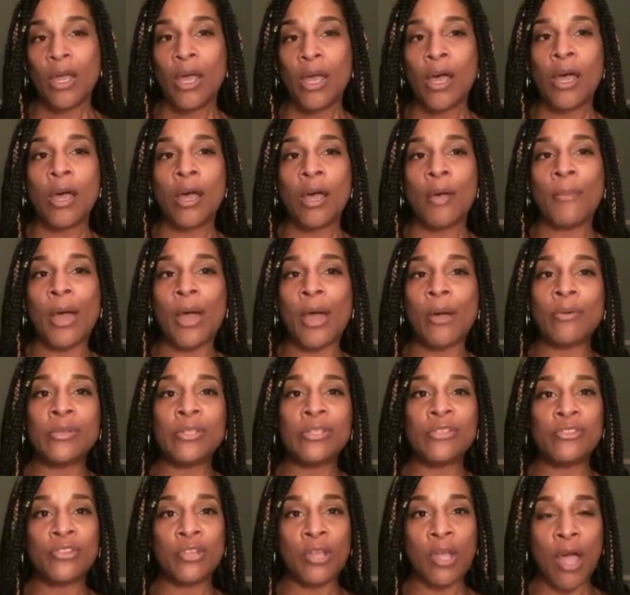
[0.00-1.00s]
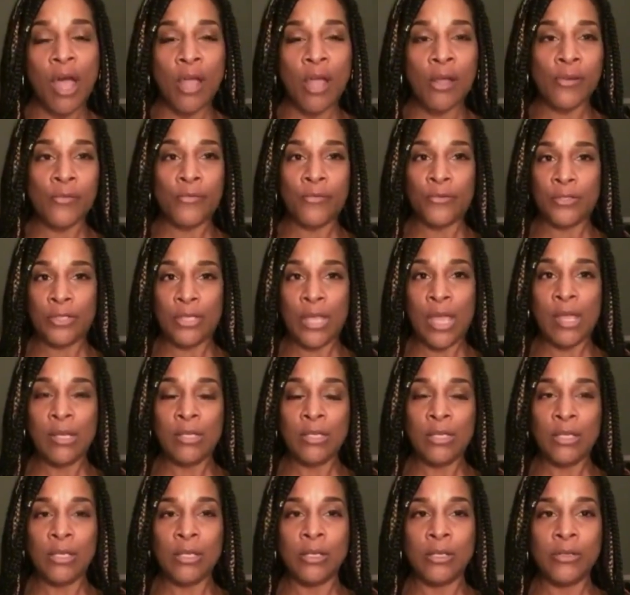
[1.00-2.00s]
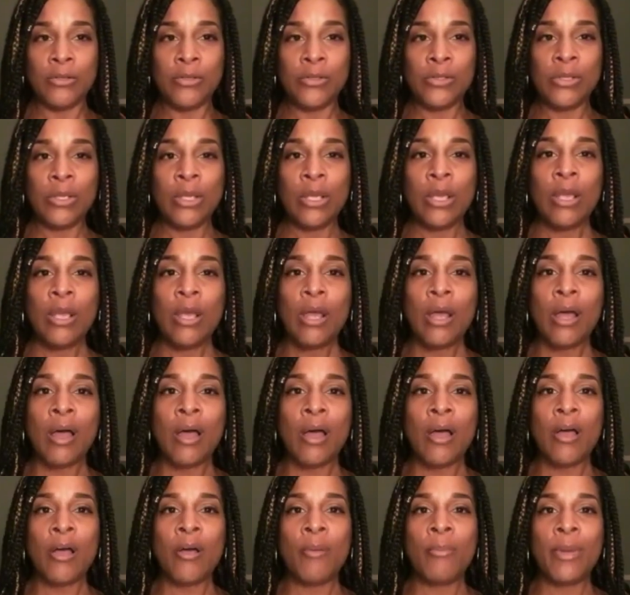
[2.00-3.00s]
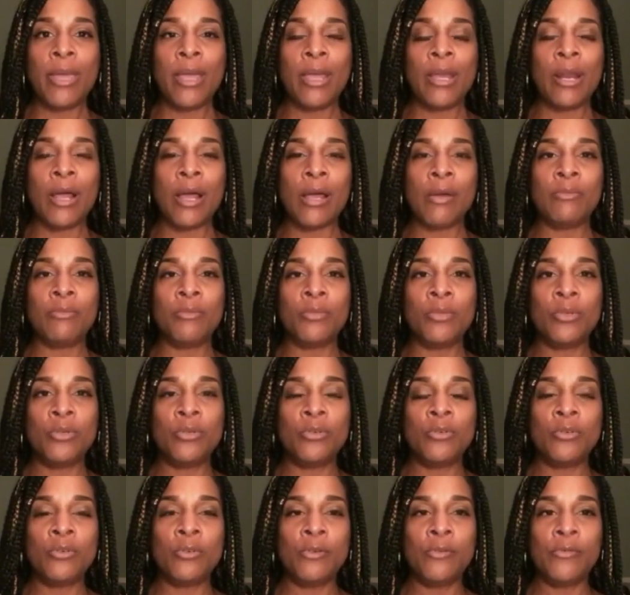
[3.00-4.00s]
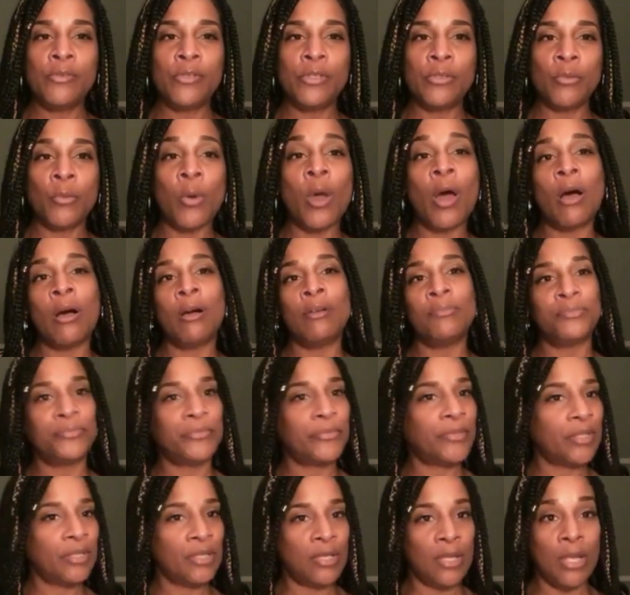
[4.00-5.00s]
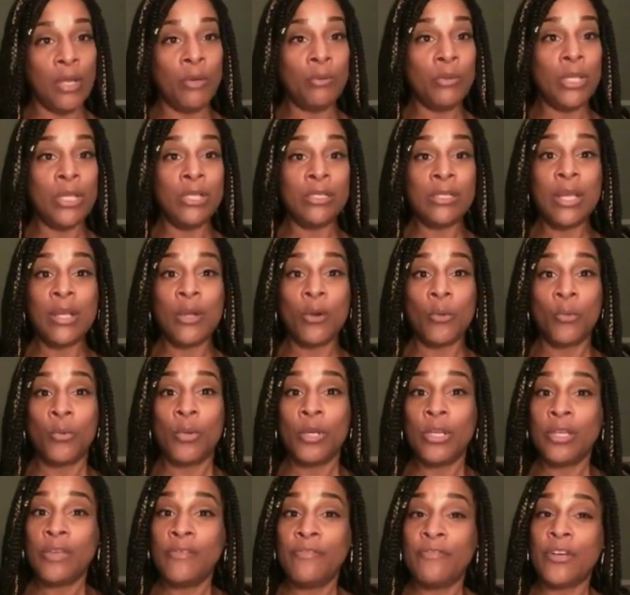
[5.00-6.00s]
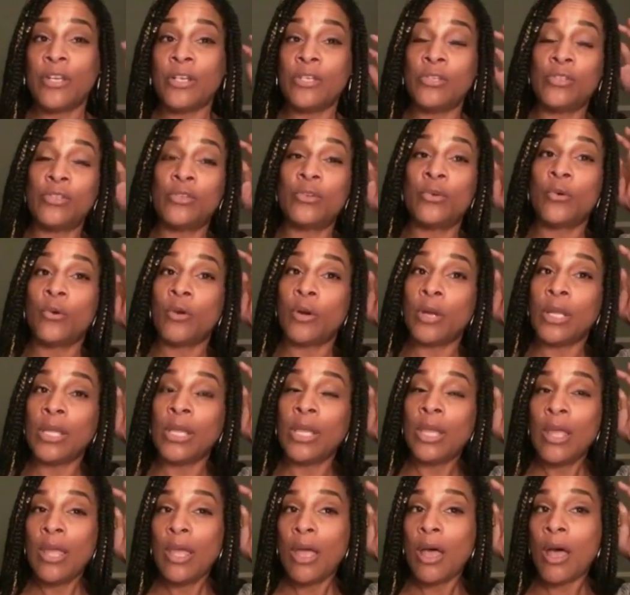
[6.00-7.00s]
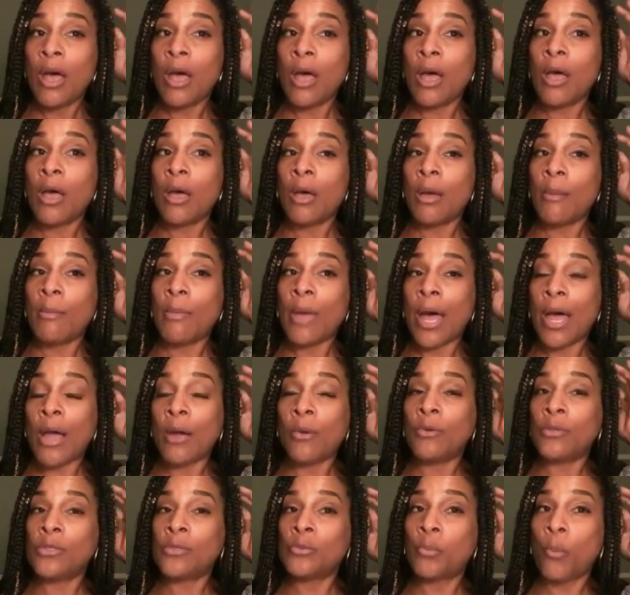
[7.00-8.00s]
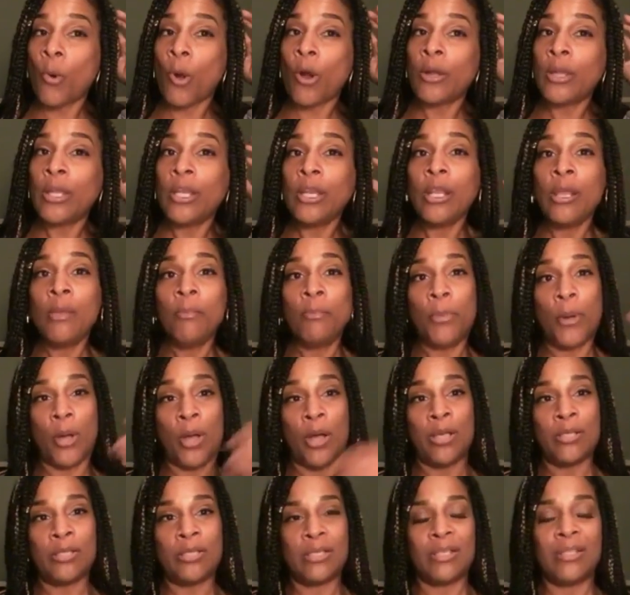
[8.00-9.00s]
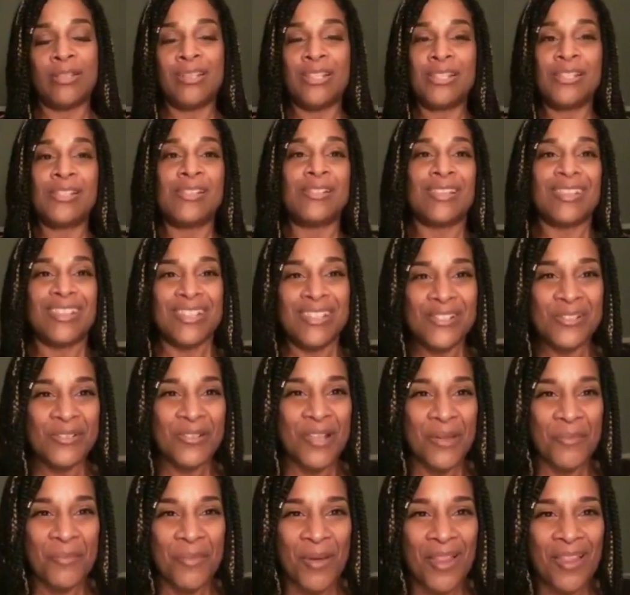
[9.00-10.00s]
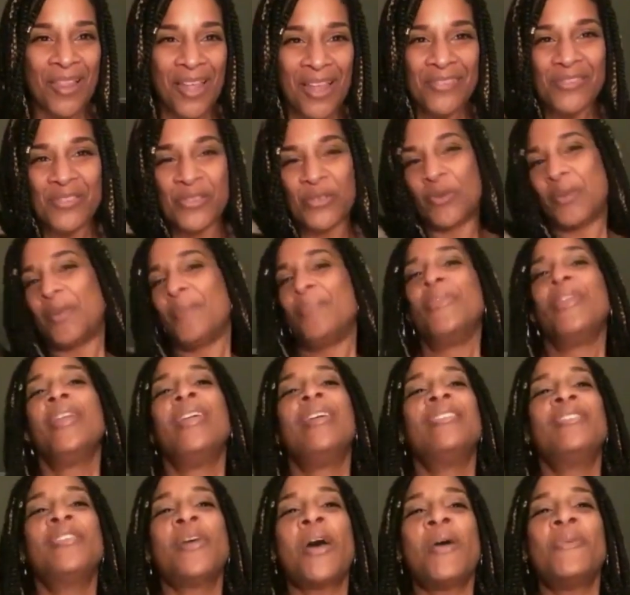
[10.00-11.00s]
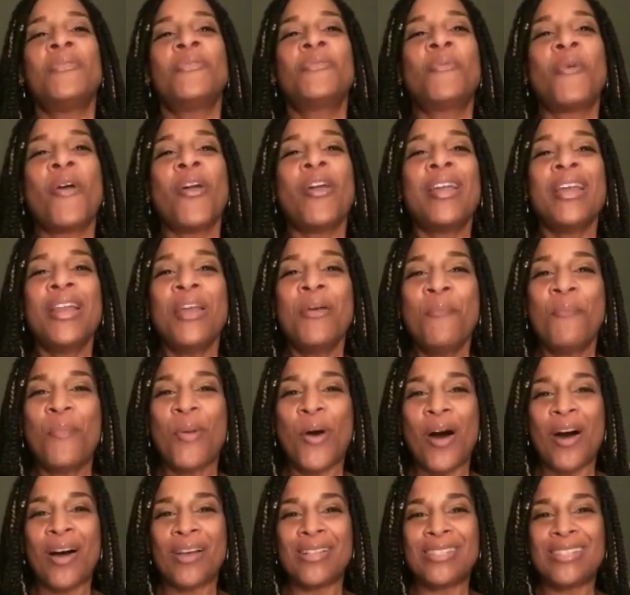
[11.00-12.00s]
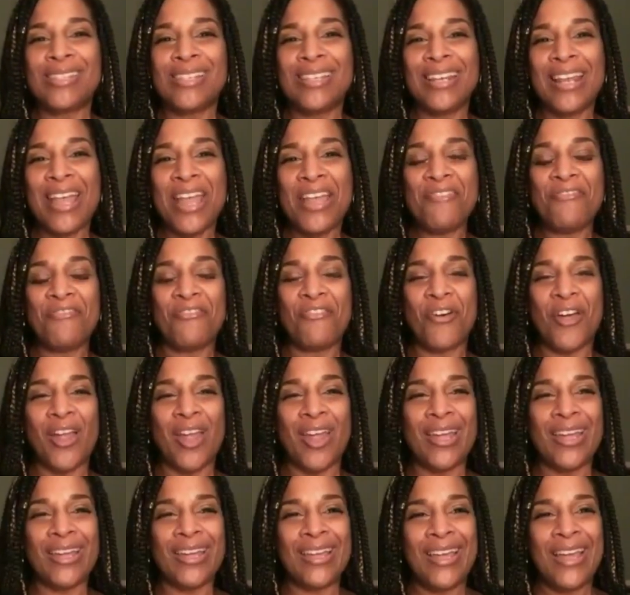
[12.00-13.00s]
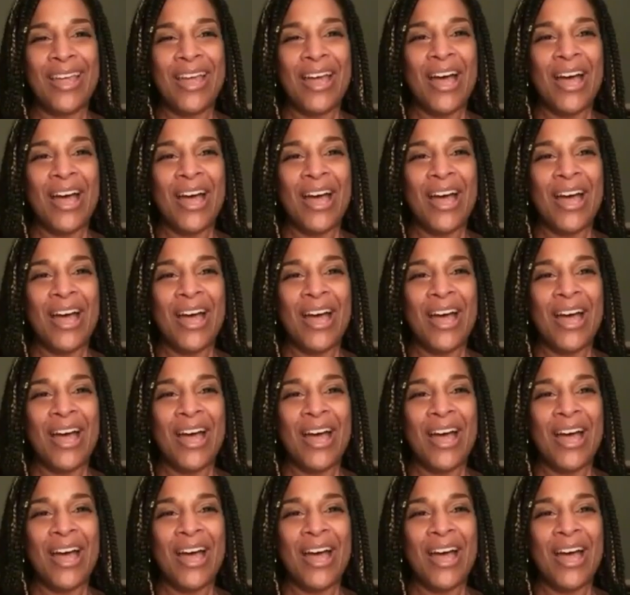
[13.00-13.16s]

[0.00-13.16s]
I was in Chicago for 10 years, and I moved, it's like a really funny story. I was working in Boston. This is like my life story. So I was working in Boston. Hey, Frank.